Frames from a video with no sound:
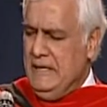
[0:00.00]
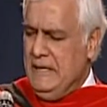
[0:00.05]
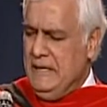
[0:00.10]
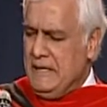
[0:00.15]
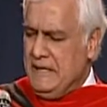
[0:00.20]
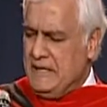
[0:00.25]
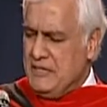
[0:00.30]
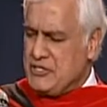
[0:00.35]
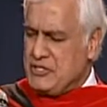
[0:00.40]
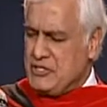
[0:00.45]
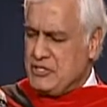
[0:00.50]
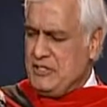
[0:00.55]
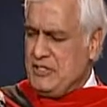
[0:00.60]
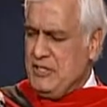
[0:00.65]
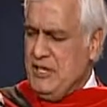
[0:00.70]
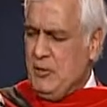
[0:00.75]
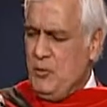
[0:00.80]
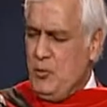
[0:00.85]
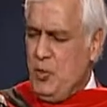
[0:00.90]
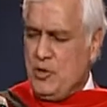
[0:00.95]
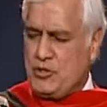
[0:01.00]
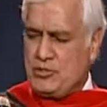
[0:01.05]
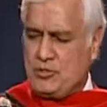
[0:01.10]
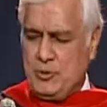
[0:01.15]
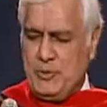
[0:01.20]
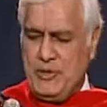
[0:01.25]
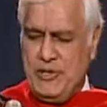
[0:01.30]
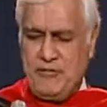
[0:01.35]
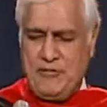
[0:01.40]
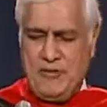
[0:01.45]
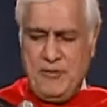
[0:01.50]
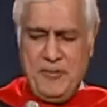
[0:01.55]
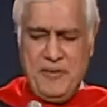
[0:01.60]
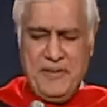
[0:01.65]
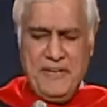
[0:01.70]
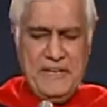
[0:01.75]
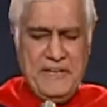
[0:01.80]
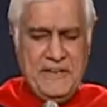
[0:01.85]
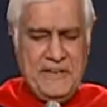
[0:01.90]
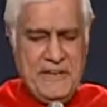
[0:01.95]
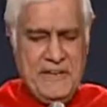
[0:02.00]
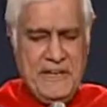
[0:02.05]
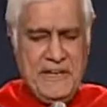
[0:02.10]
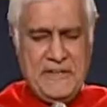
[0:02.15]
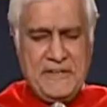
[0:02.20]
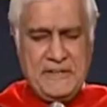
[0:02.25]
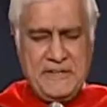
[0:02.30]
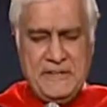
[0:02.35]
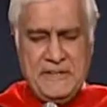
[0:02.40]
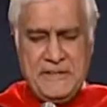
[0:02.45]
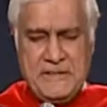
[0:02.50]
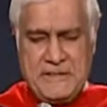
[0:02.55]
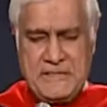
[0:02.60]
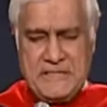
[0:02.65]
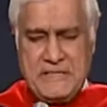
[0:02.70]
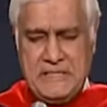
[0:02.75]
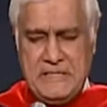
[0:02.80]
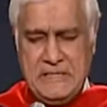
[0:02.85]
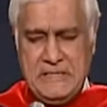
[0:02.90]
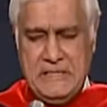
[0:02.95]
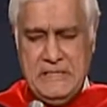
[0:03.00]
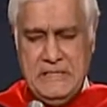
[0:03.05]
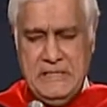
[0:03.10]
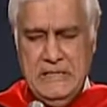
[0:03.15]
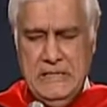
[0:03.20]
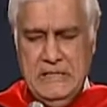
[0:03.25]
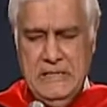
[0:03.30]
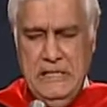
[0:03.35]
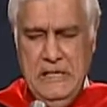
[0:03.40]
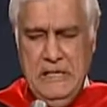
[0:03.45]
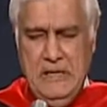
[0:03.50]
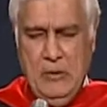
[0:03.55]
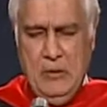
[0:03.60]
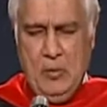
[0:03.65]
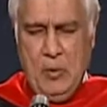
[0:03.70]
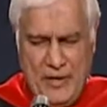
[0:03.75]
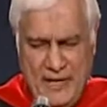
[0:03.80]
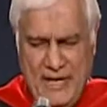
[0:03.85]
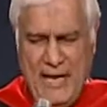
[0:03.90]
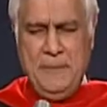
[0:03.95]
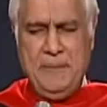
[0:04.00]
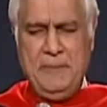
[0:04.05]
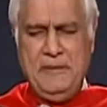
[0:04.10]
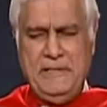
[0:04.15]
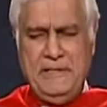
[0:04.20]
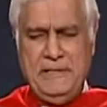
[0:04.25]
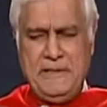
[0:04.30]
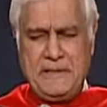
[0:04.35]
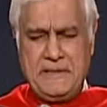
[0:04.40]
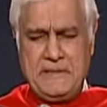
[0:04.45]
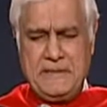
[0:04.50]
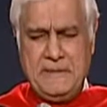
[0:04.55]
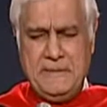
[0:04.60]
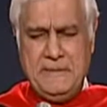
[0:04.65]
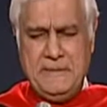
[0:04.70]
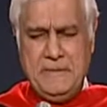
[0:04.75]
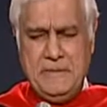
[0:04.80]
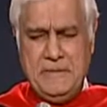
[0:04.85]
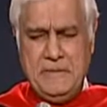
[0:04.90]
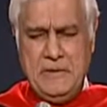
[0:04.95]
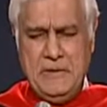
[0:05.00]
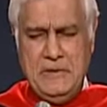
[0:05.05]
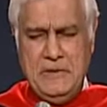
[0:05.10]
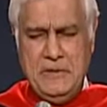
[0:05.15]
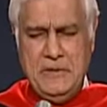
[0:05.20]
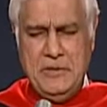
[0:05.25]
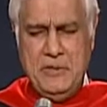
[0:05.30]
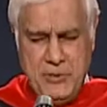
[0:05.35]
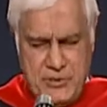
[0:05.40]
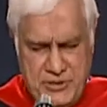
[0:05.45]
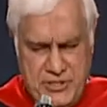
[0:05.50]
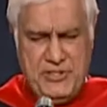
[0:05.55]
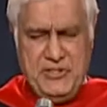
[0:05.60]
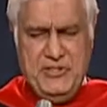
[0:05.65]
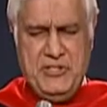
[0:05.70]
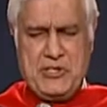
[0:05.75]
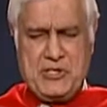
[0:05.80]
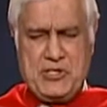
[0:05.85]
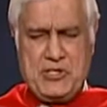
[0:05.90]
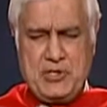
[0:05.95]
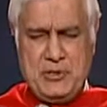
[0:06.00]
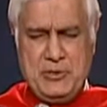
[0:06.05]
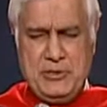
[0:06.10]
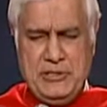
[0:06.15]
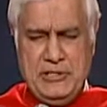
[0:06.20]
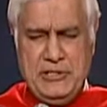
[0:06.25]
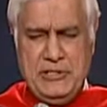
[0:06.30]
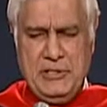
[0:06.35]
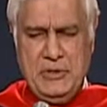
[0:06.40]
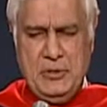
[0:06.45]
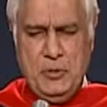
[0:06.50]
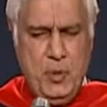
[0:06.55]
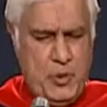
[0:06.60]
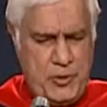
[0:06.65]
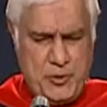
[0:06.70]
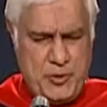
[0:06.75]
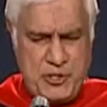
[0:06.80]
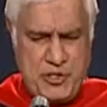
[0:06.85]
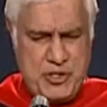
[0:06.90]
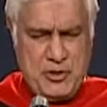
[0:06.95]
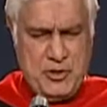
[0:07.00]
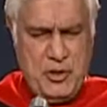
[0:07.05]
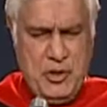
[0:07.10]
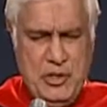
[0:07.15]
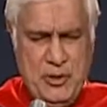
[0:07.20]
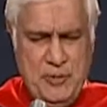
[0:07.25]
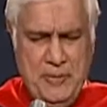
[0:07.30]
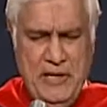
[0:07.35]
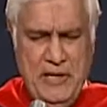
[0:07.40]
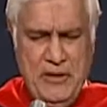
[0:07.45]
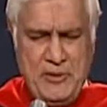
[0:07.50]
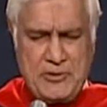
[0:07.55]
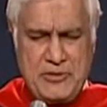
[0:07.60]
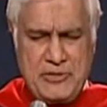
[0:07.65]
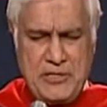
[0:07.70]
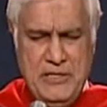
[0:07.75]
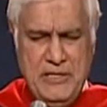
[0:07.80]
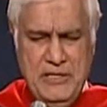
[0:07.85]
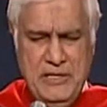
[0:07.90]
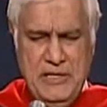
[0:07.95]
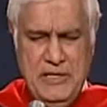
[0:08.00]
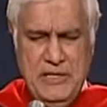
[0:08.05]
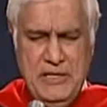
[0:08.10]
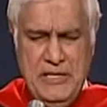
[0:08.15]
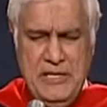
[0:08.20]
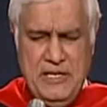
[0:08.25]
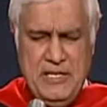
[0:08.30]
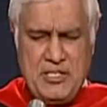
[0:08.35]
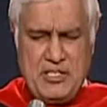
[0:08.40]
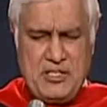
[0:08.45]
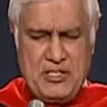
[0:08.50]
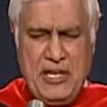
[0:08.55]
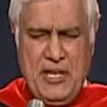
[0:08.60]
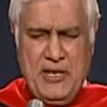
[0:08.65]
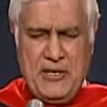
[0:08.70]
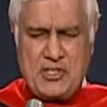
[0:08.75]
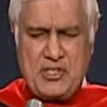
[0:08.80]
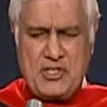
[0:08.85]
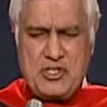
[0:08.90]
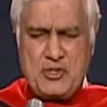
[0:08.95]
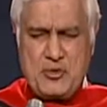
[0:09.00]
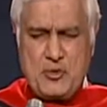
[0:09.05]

And he said, I walked away from there and I thought, what happened? Who did this to her? What was it all about? He said, I was